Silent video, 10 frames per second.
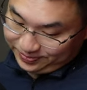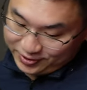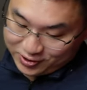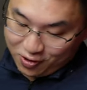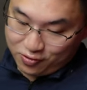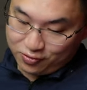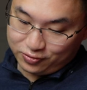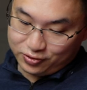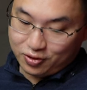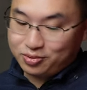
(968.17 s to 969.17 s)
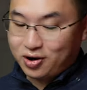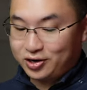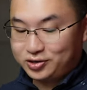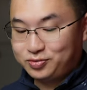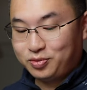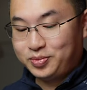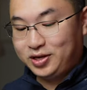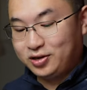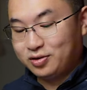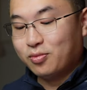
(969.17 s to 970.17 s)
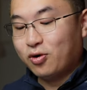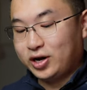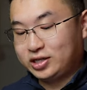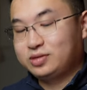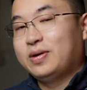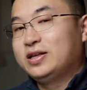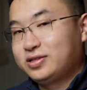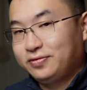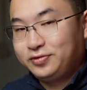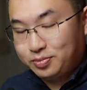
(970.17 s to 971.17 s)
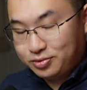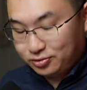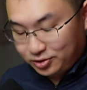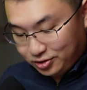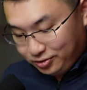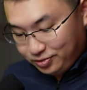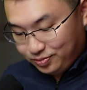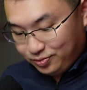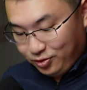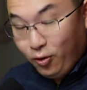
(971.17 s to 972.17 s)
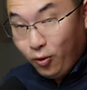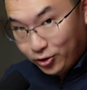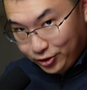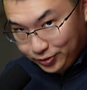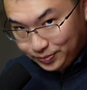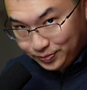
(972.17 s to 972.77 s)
so your products will be either more expensive to produce, or